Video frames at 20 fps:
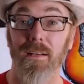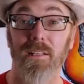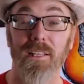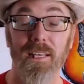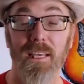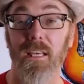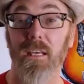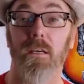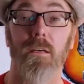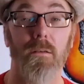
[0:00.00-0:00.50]

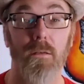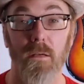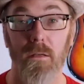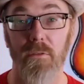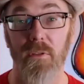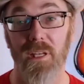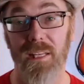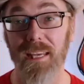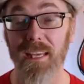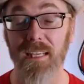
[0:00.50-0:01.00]
Click
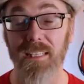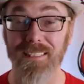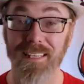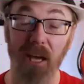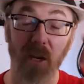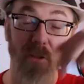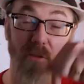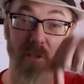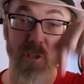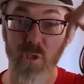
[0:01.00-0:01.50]
the link
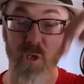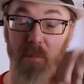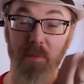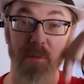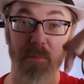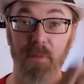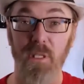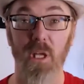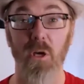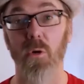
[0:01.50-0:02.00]
down in the
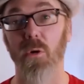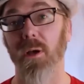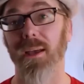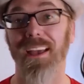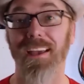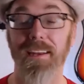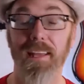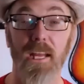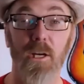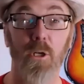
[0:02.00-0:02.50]
description
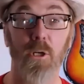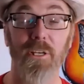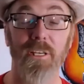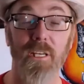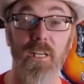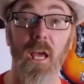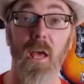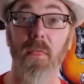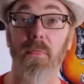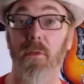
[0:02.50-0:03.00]
below and enter
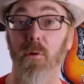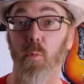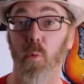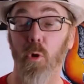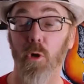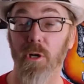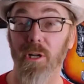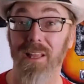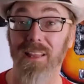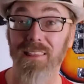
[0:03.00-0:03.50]
in the
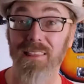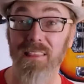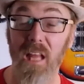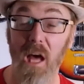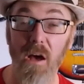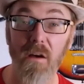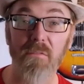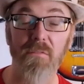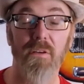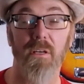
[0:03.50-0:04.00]
word
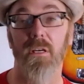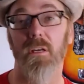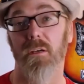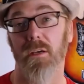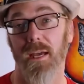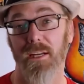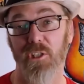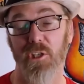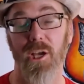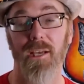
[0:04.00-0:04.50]
love
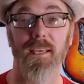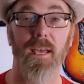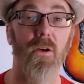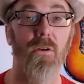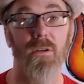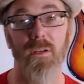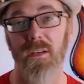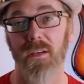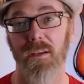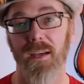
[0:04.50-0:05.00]
at
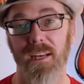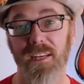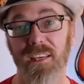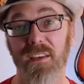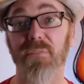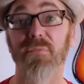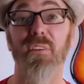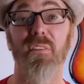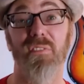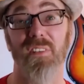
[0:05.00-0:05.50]
checkout and
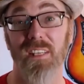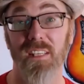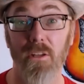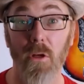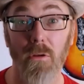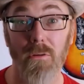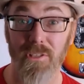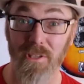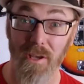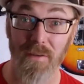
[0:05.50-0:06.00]
you get
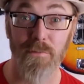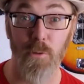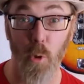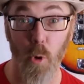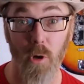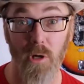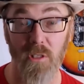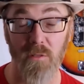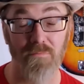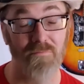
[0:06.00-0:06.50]
$15 off
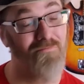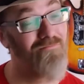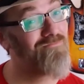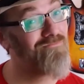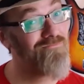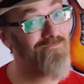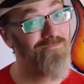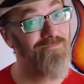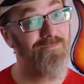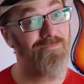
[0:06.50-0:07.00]
your order.
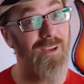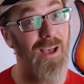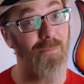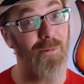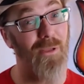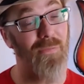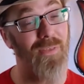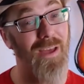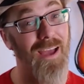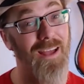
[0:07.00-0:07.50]

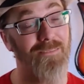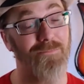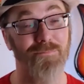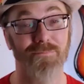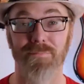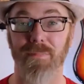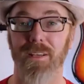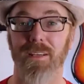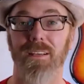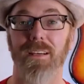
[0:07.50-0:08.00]
How about that?
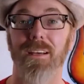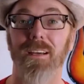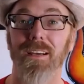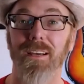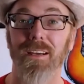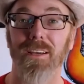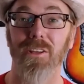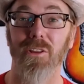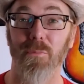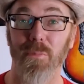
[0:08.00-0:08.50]

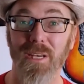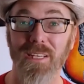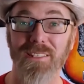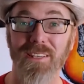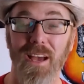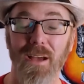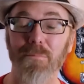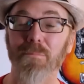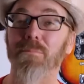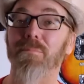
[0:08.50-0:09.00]
In the
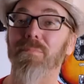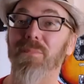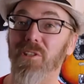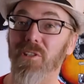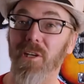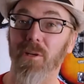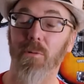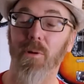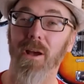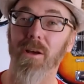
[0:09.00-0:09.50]
meantime,
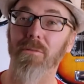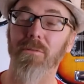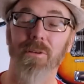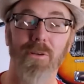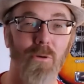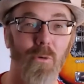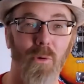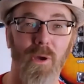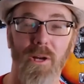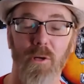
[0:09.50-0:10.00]
stick
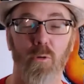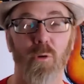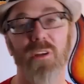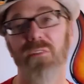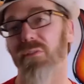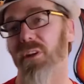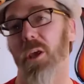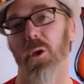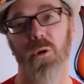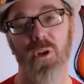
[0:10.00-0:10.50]
around. We got a
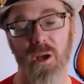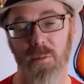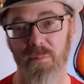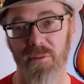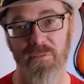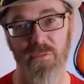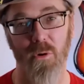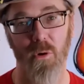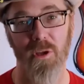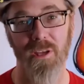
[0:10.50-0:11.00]
great video
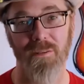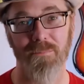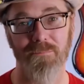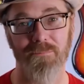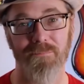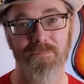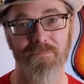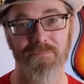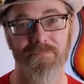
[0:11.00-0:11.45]
coming for you.